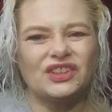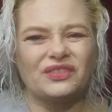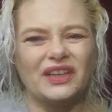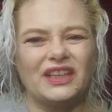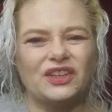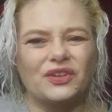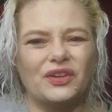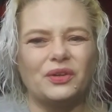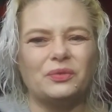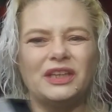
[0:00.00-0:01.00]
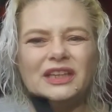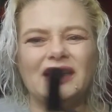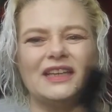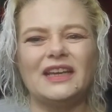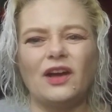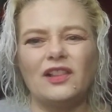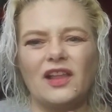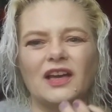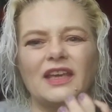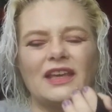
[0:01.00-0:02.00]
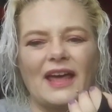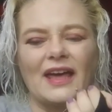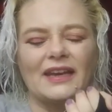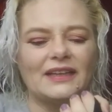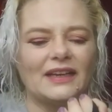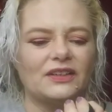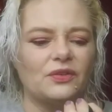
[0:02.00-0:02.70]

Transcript: generating your own heat and locking that in.